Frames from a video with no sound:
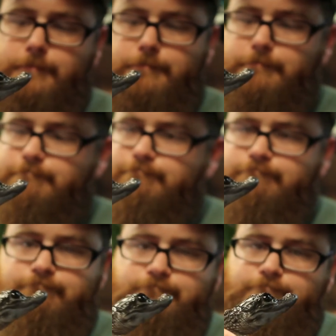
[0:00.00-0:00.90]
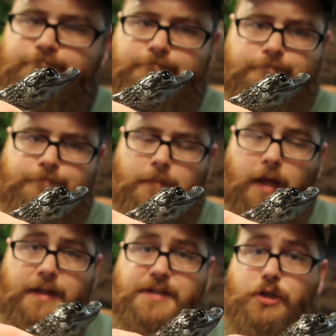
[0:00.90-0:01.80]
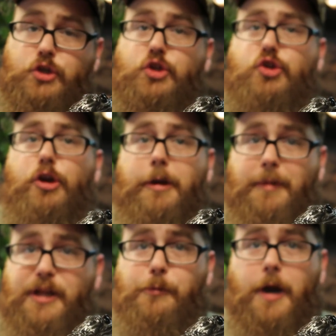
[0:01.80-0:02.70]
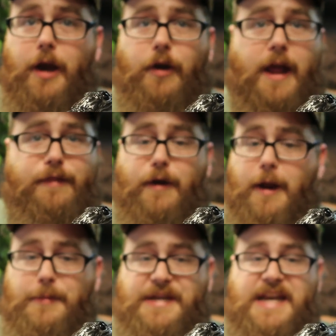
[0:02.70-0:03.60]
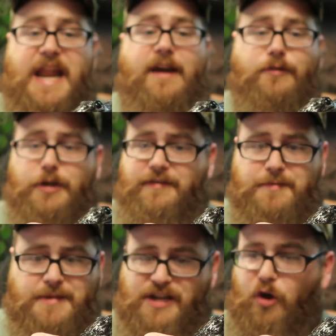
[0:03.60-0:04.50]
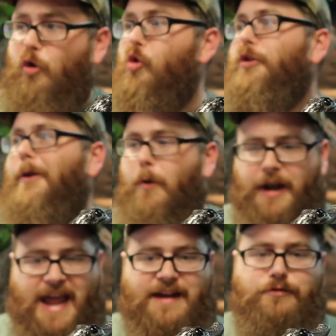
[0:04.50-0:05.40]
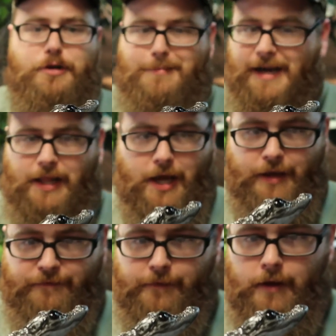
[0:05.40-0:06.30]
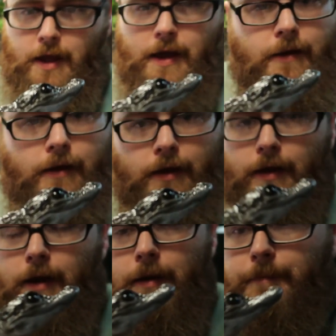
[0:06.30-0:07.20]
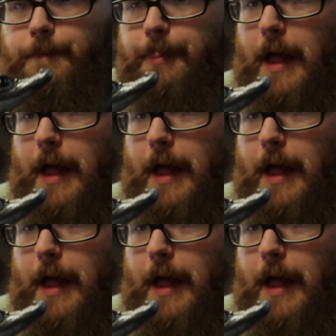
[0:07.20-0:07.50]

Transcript: This thing's super rare, isn't it? It's extremely rare and I thought I would never even be holding one ever in my life. How many are there?